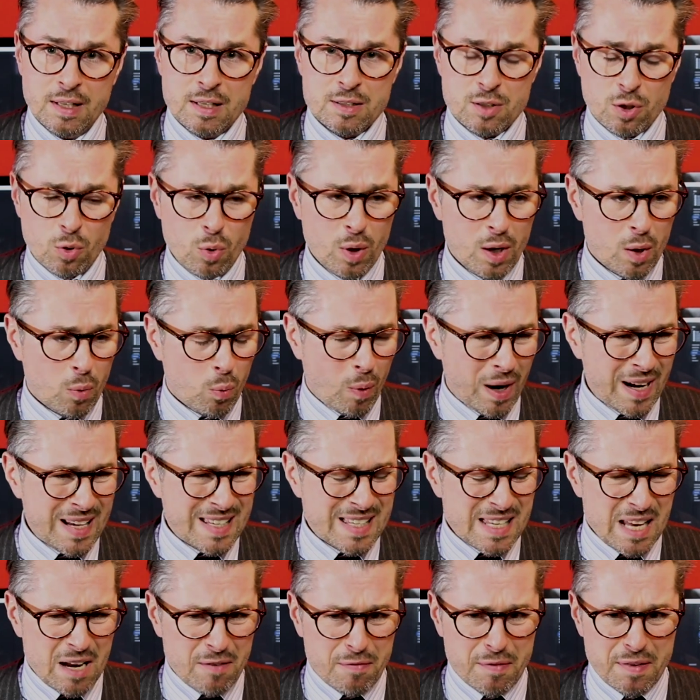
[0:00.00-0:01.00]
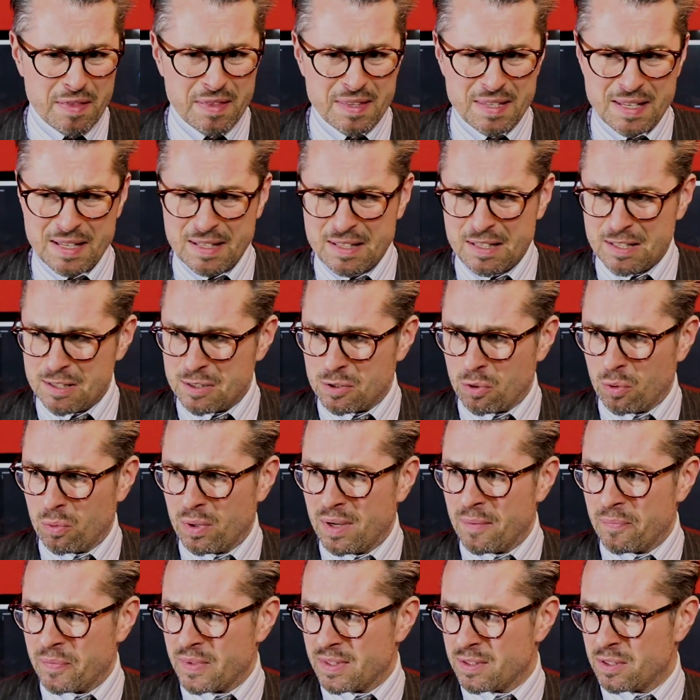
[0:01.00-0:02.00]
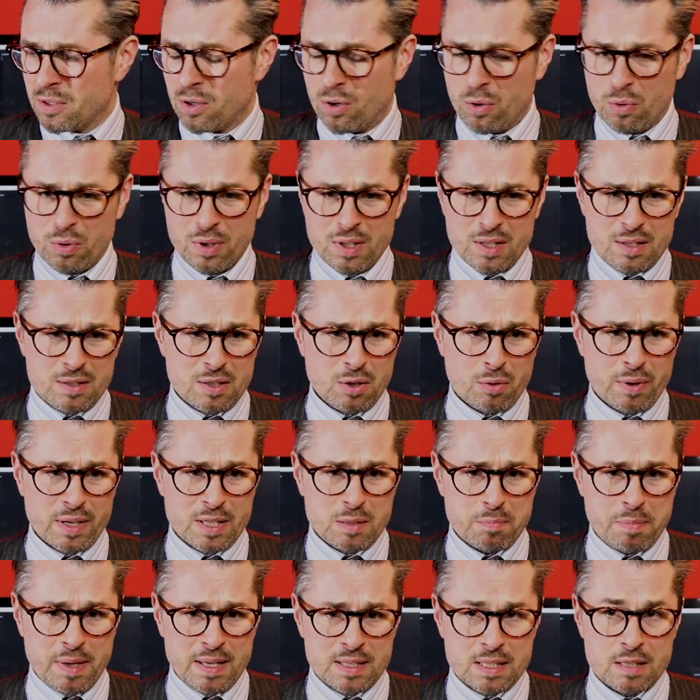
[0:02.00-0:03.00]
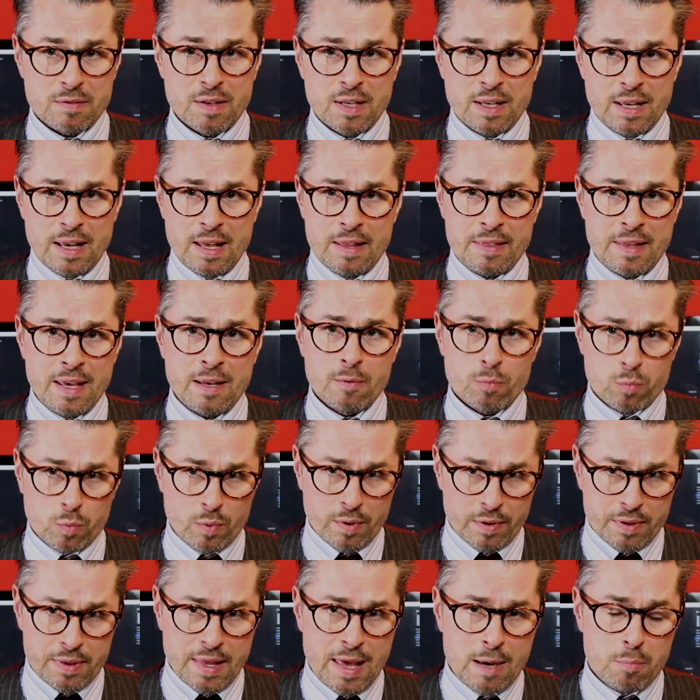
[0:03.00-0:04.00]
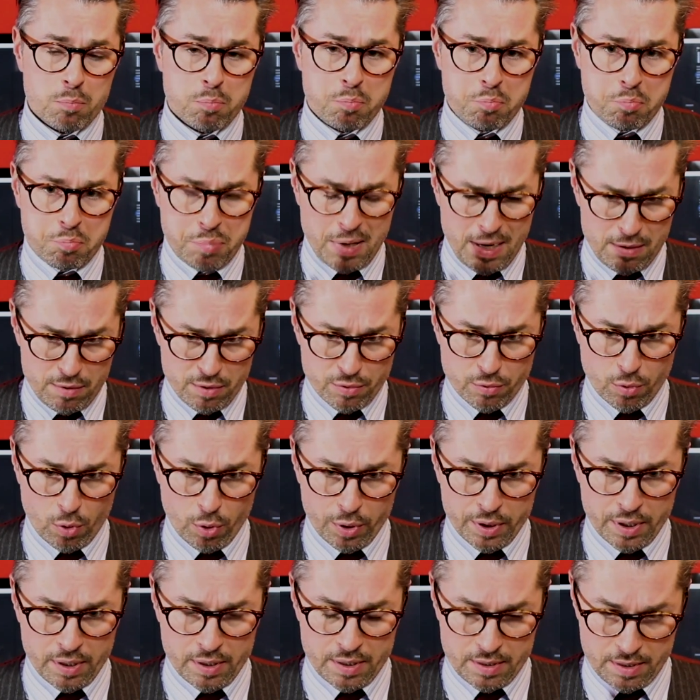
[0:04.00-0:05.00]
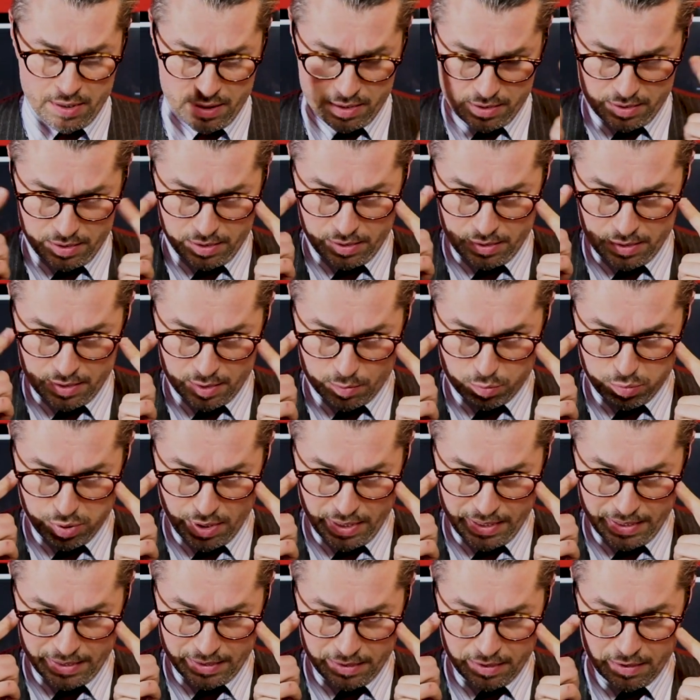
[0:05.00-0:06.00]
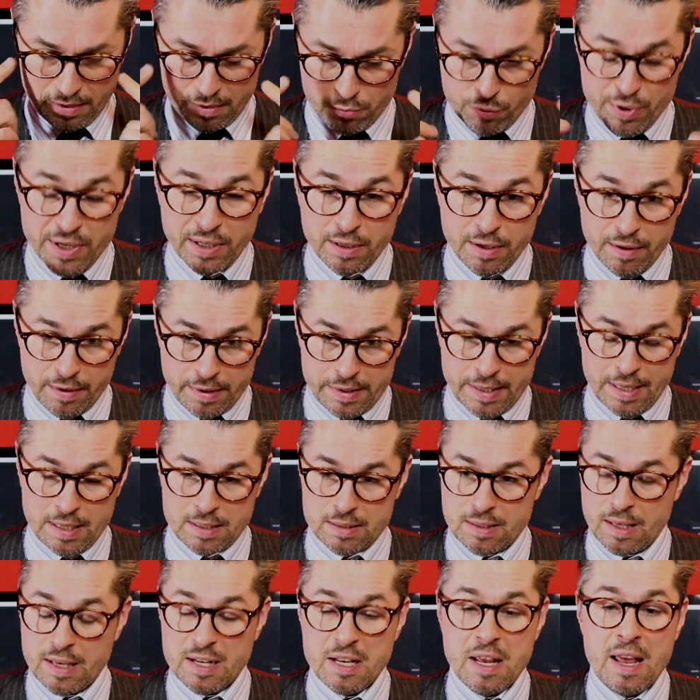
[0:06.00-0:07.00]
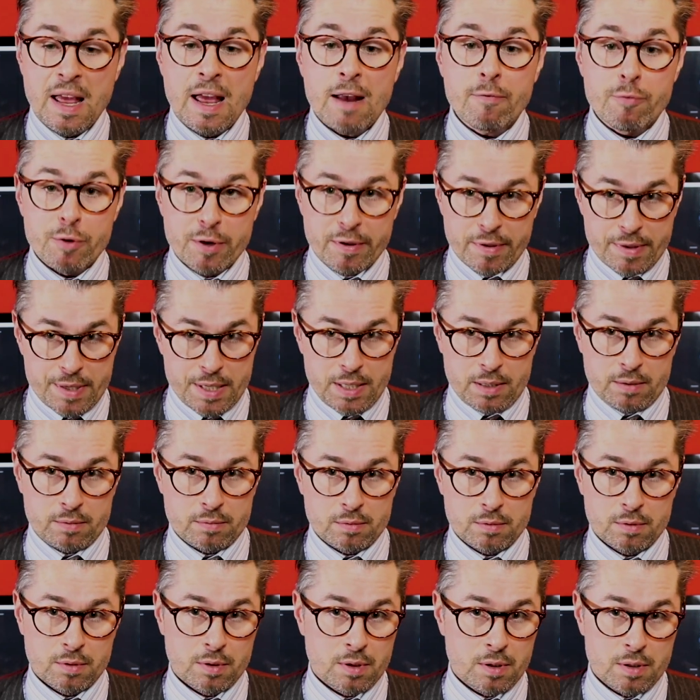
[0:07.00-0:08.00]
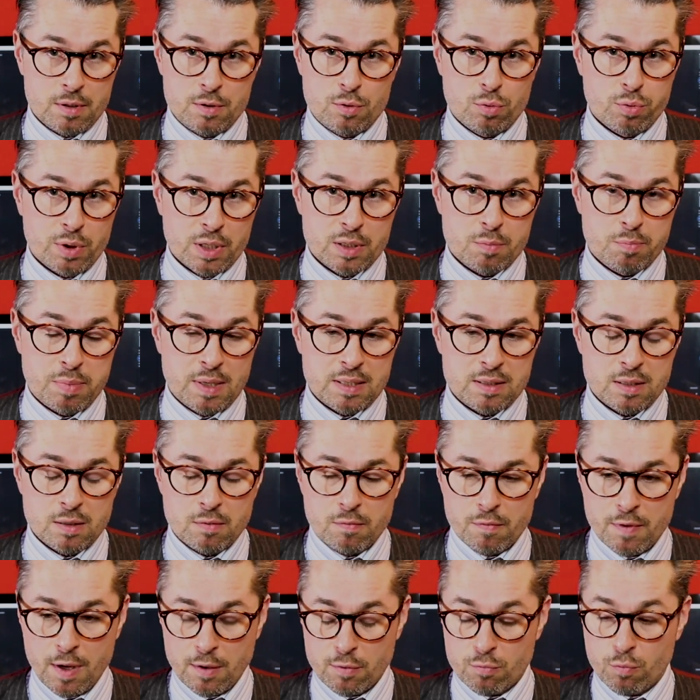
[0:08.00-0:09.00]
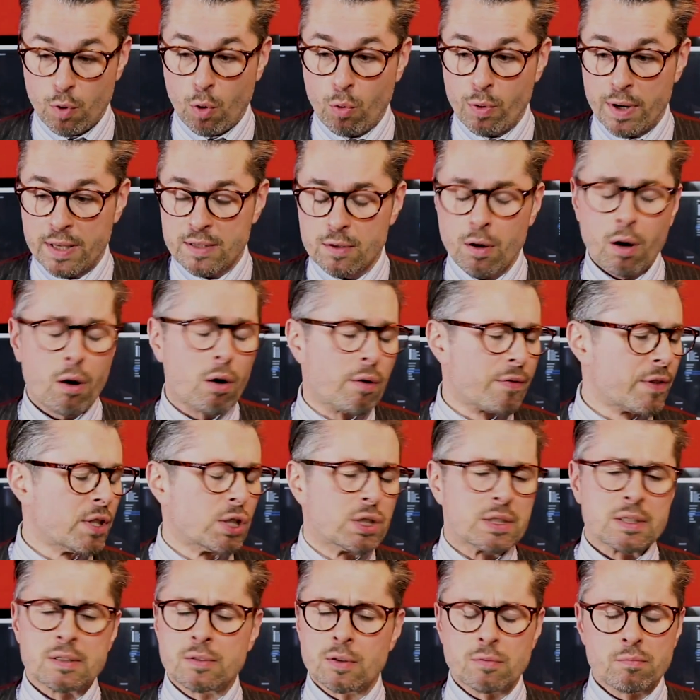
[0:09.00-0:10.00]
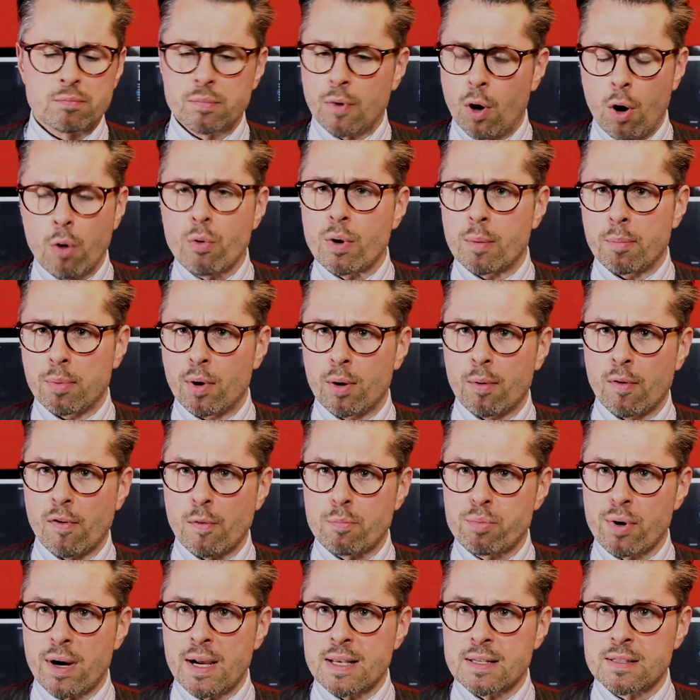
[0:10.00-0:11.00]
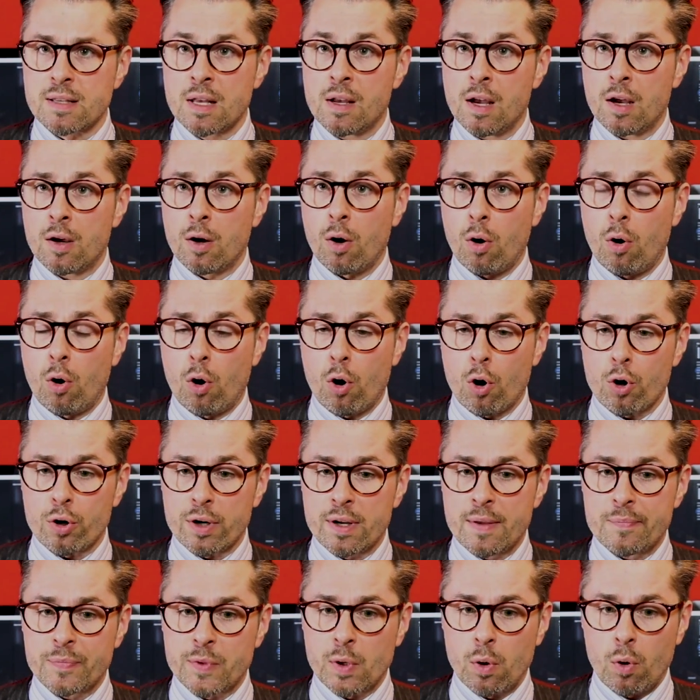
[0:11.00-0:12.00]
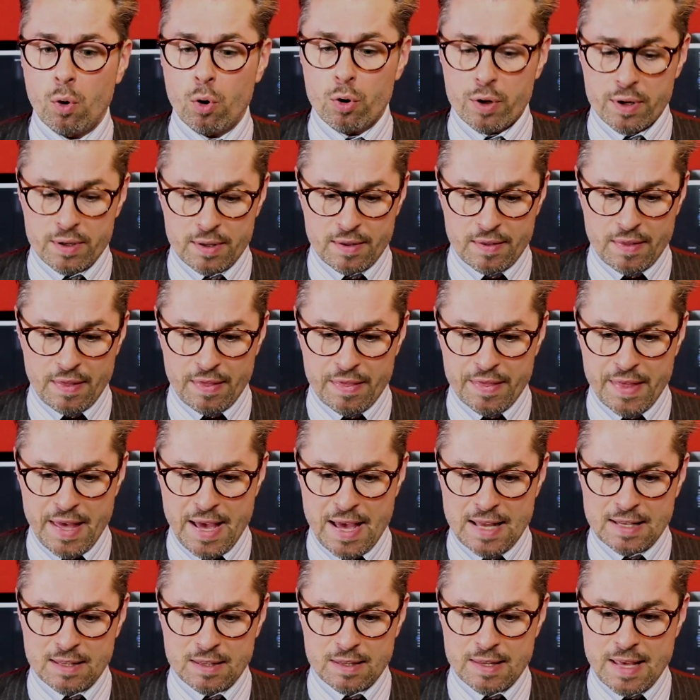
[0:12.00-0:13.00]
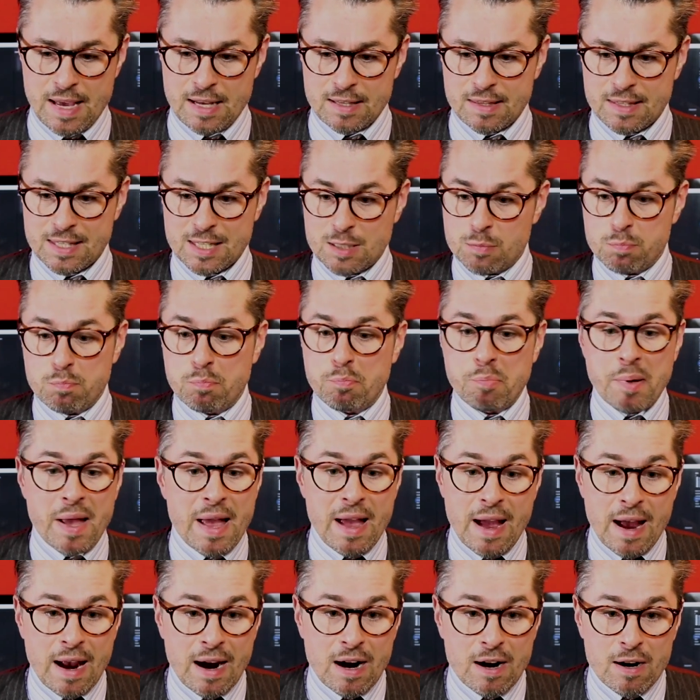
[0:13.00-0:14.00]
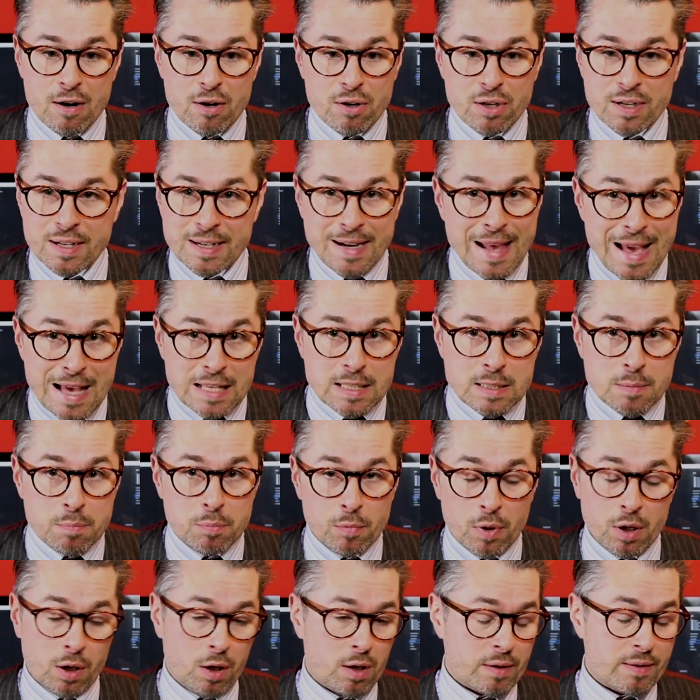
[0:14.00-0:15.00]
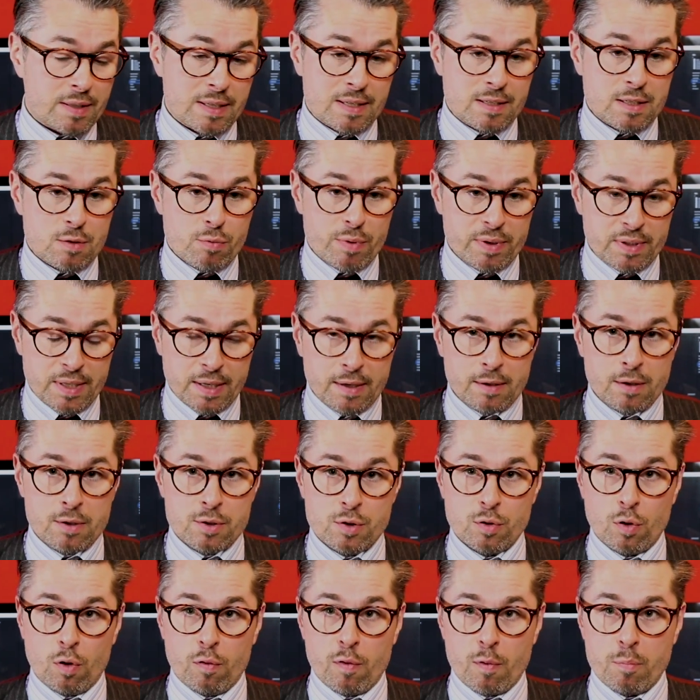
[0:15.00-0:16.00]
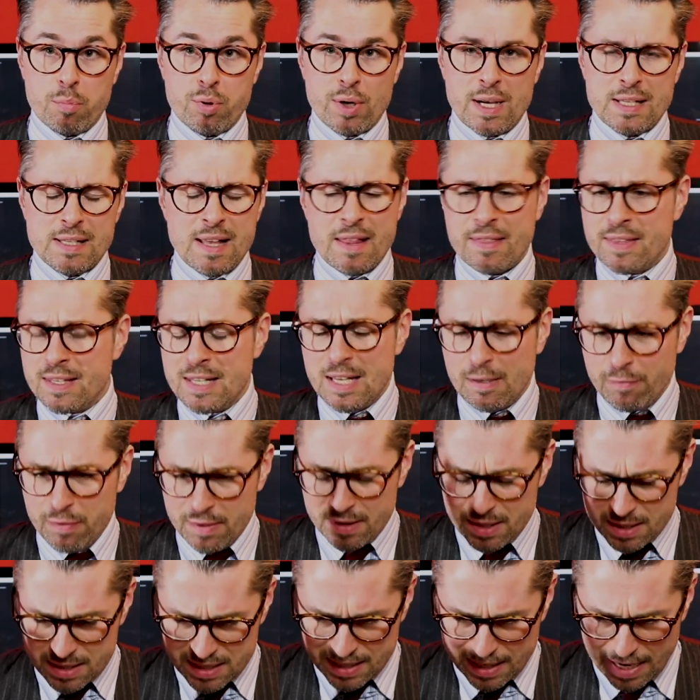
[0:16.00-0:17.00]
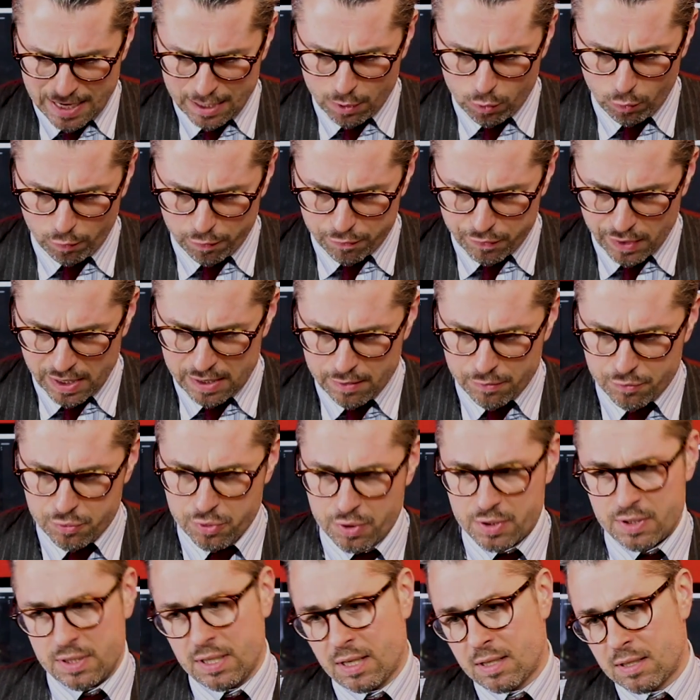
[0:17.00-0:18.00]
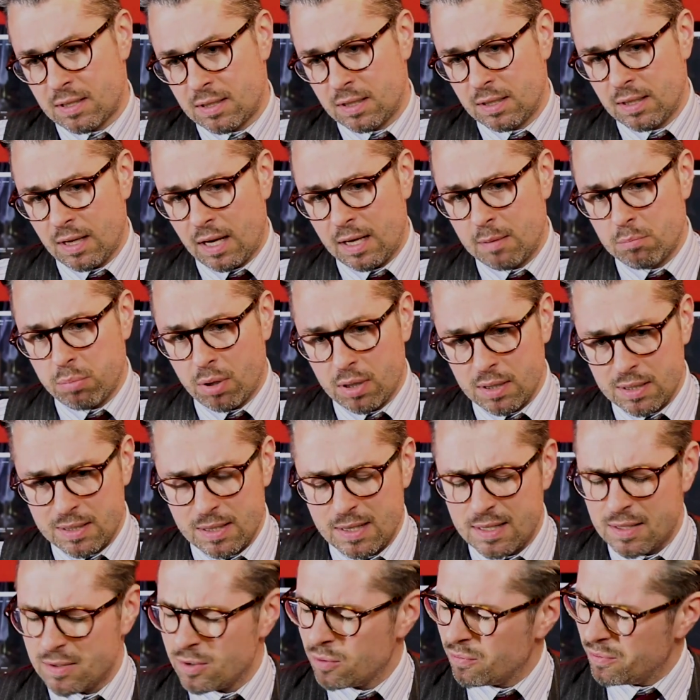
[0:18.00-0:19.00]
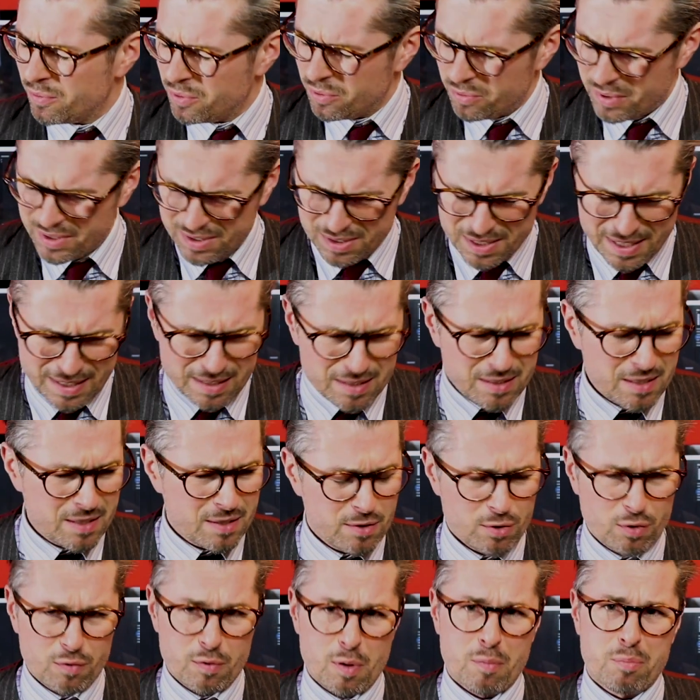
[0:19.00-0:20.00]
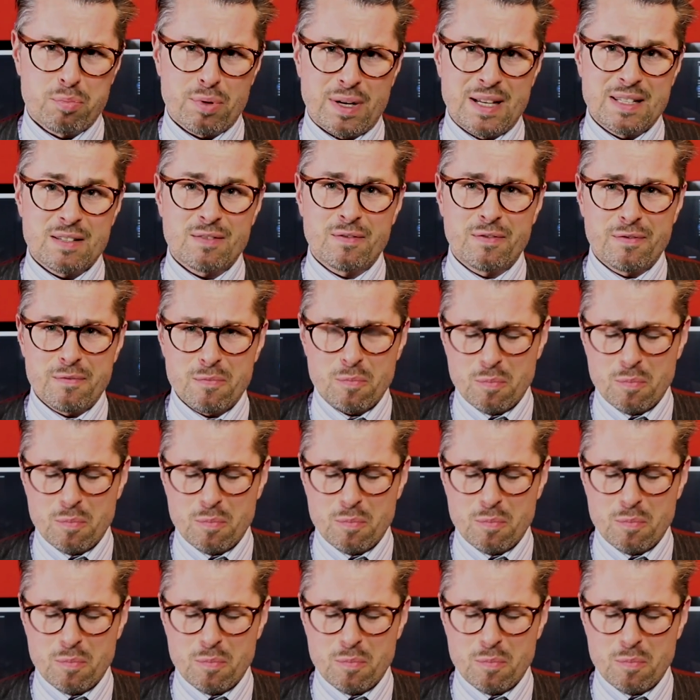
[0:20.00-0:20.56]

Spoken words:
So why is everything so expensive? And then with that paranoia in his brain, he really thinks that everything is too expensive. That Rolex, oh, this is horrible overpriced, or that spare clasp, oh, this is ridiculously overpriced. And even the Psycho 5 for $69 is ridiculously overpriced.